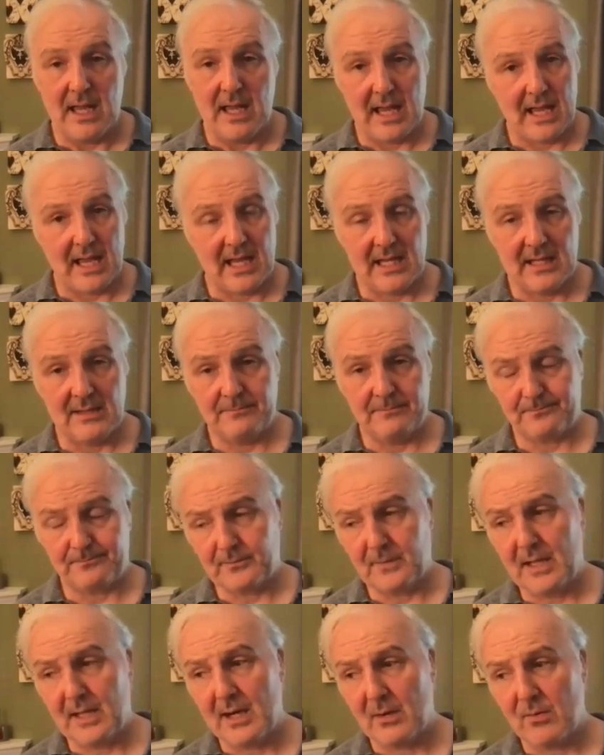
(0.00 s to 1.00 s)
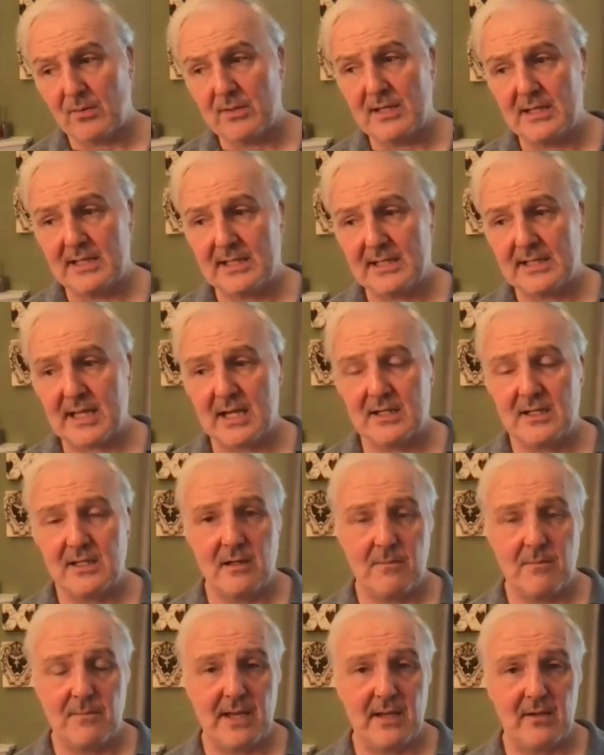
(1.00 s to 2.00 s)
and there was a discussion
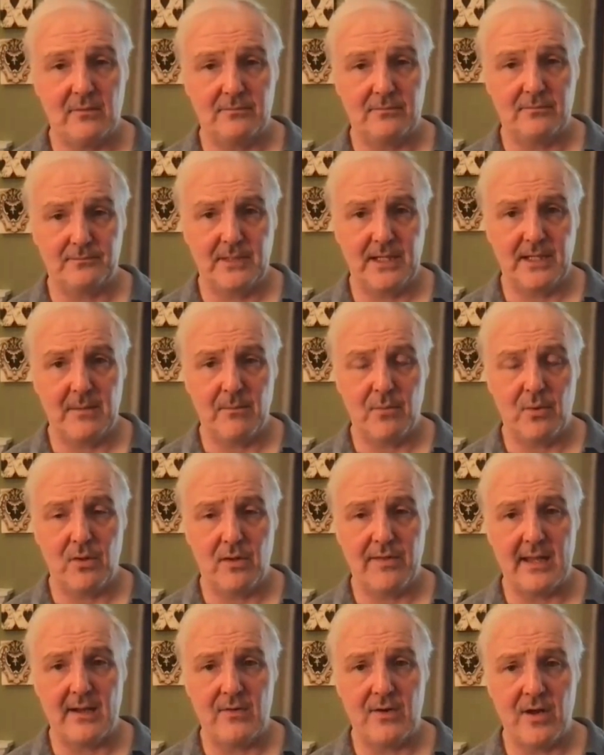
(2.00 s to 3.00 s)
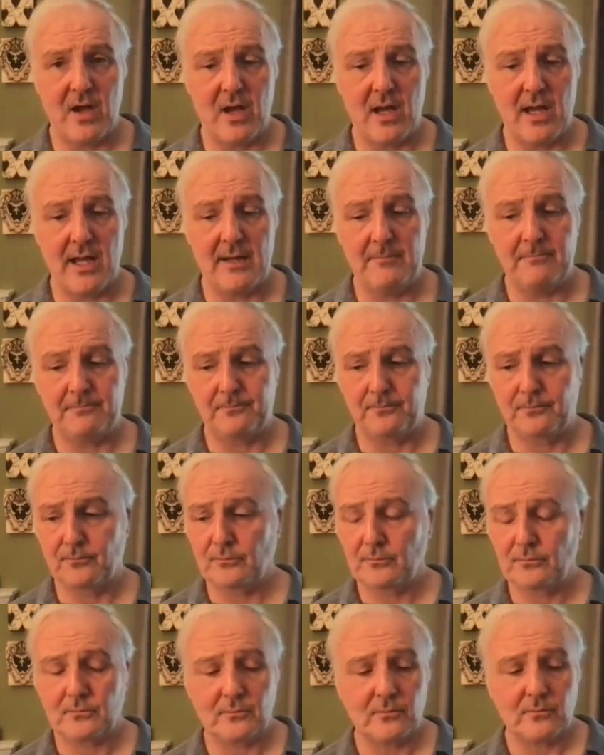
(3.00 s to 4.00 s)
about gimbal or not. And
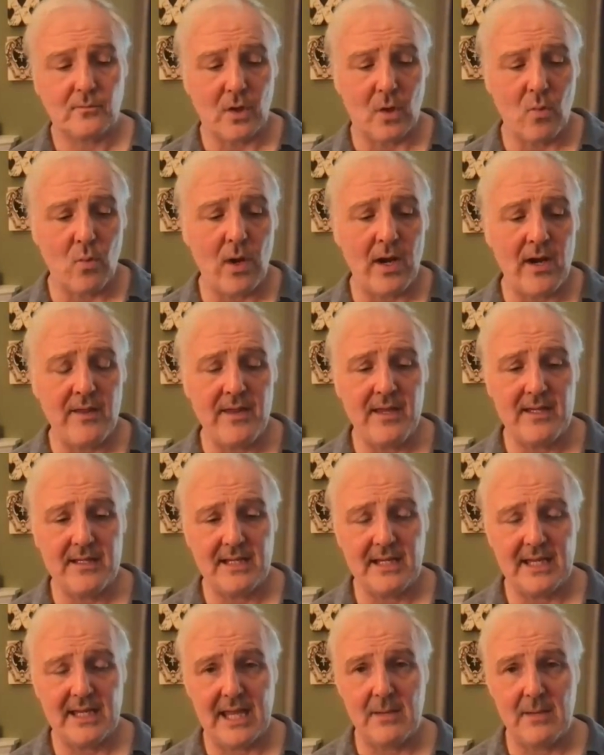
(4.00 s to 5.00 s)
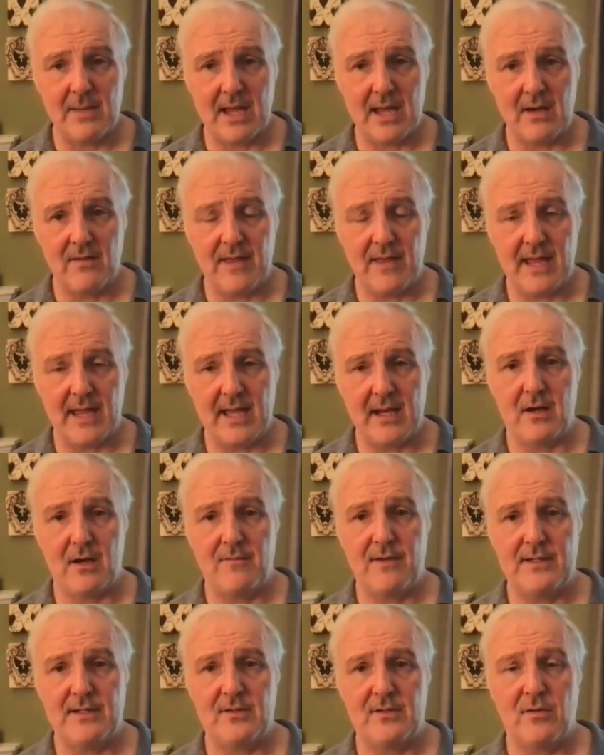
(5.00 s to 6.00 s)
one of the things that came out of that, our
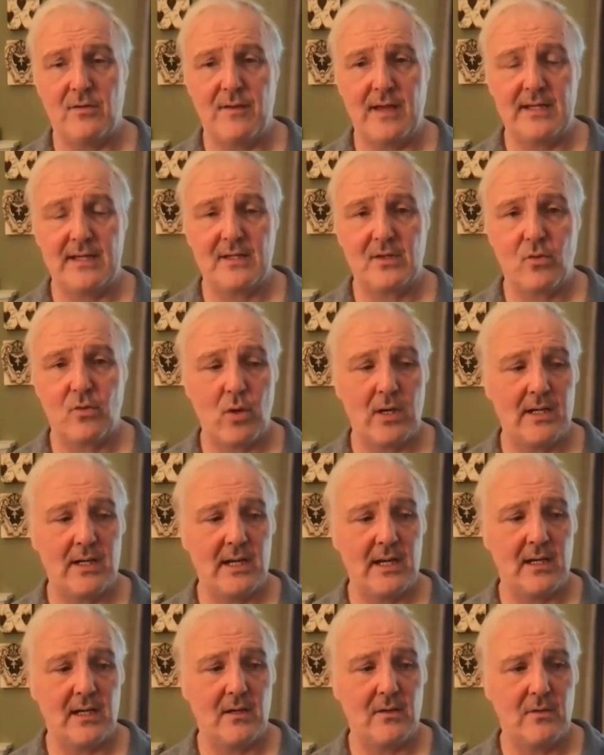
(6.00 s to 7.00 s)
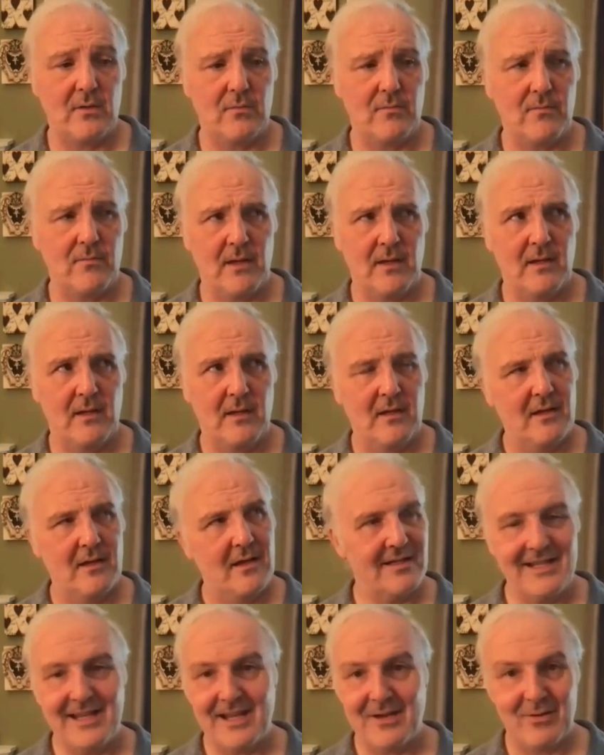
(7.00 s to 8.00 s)
visual effects coordinator, who
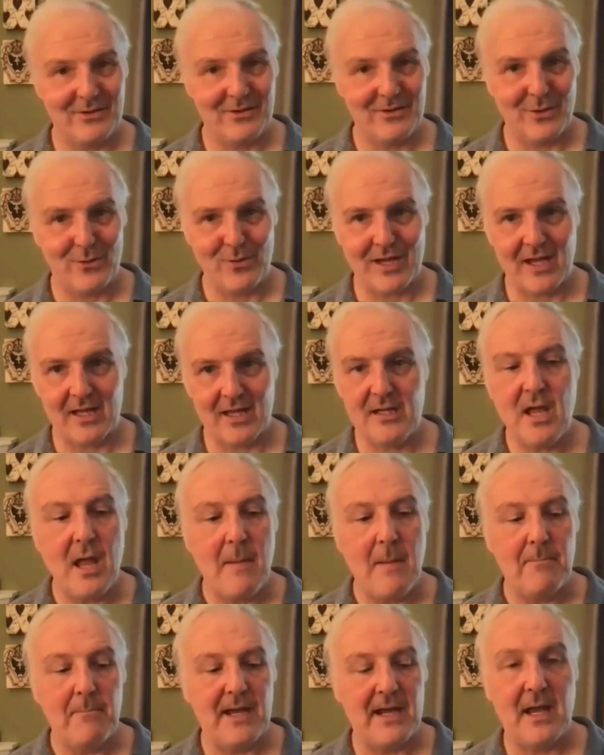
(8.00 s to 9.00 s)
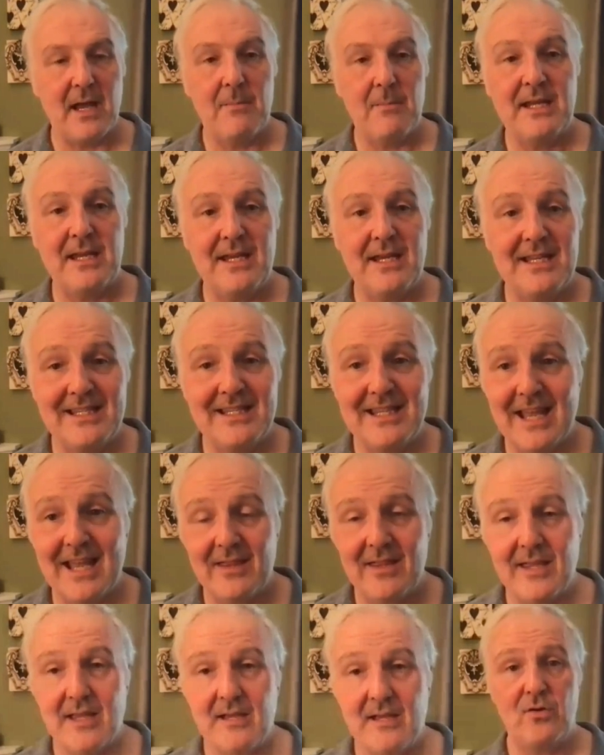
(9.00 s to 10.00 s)
is now on Shogun, but he said
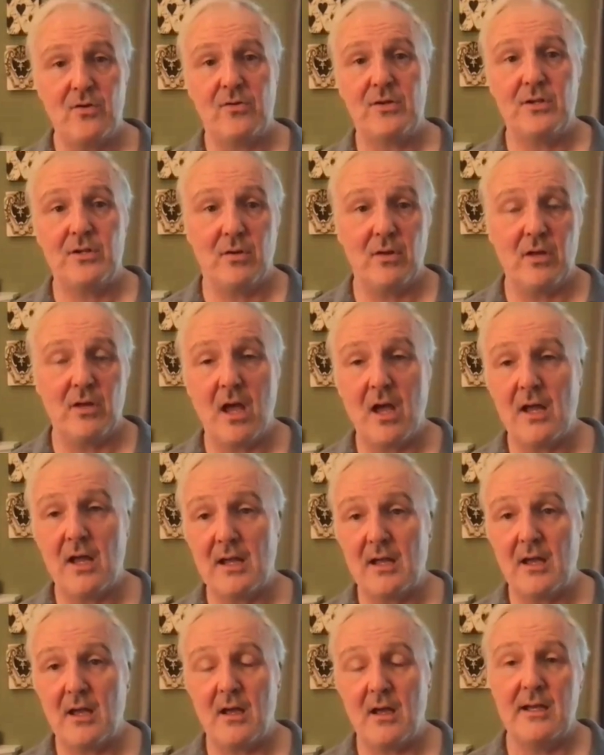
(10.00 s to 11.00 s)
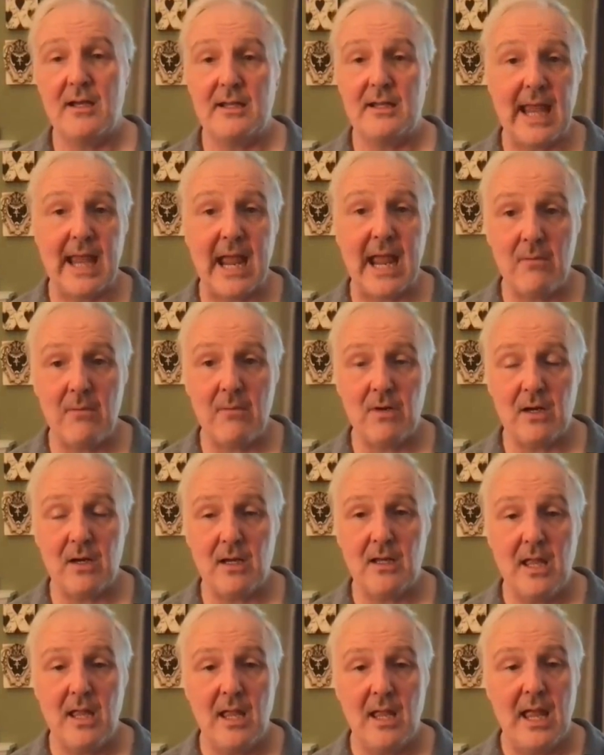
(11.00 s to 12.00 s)
that you can do a lot on
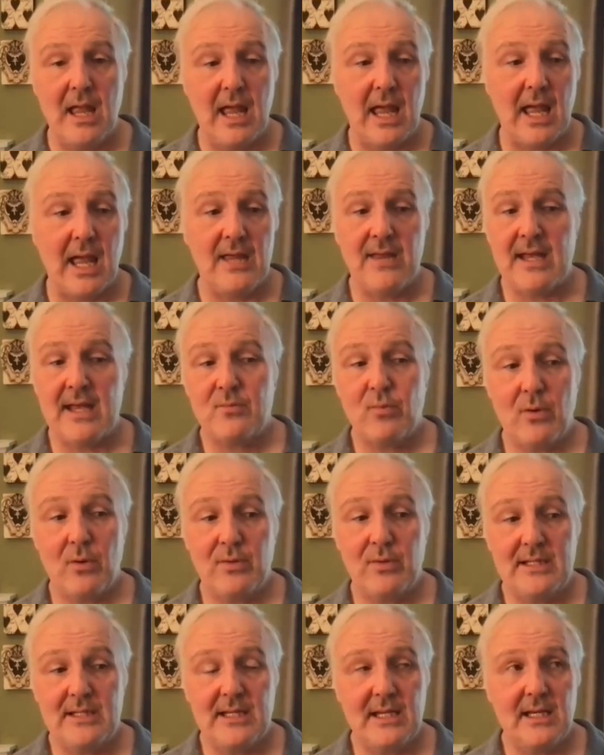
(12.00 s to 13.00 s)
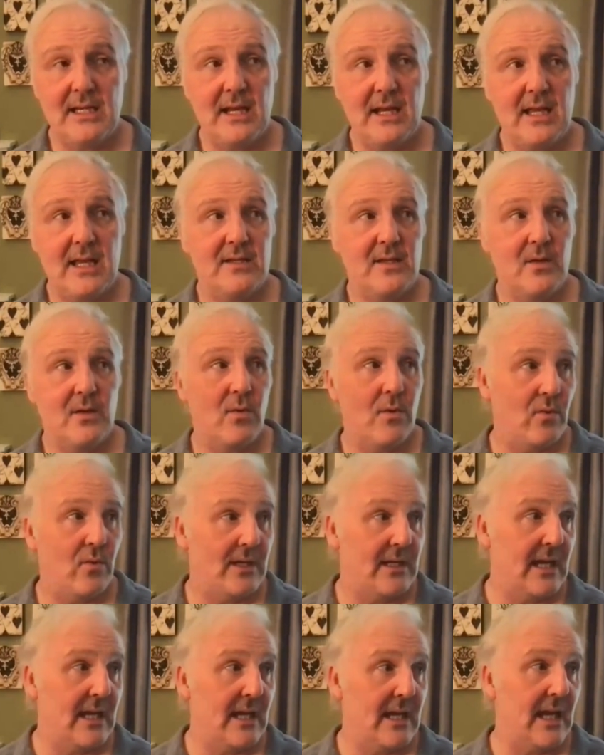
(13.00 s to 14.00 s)
camera, and that's what we did. And so when we
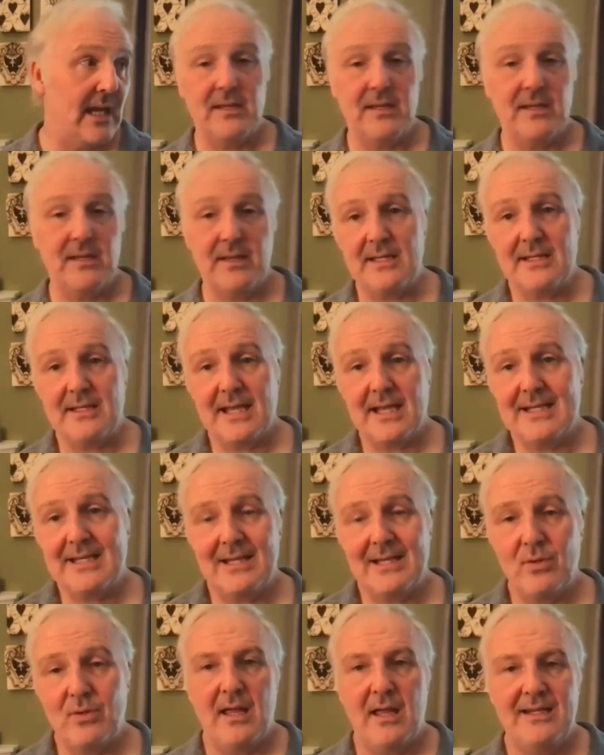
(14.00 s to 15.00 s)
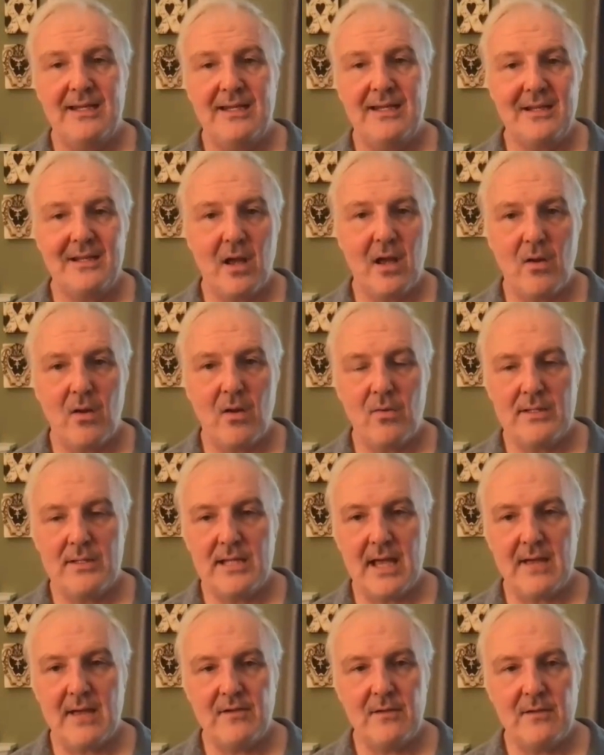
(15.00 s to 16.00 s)
came to this, I said, it doesn't always
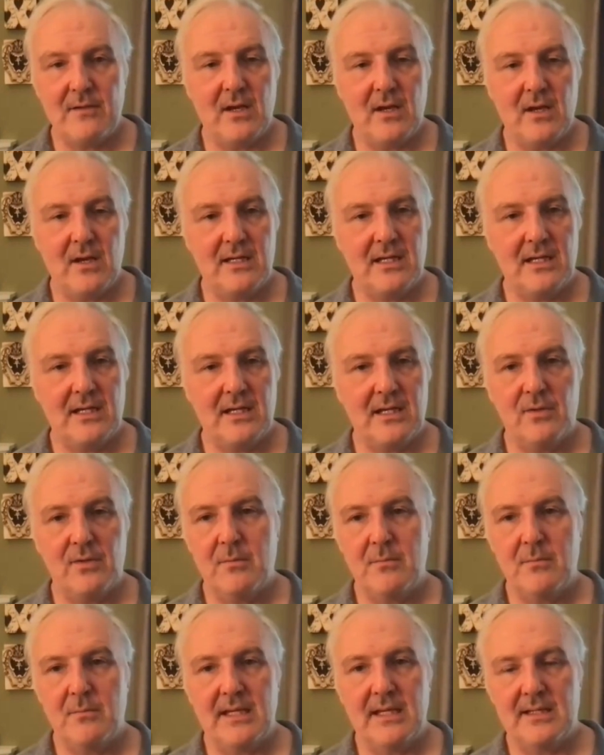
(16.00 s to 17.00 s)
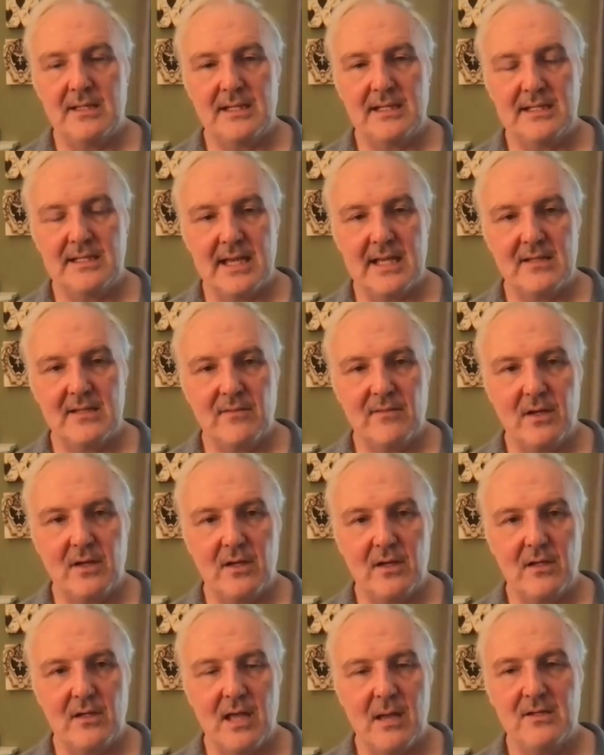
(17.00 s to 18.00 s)
have to be on a gimbal to make it successful.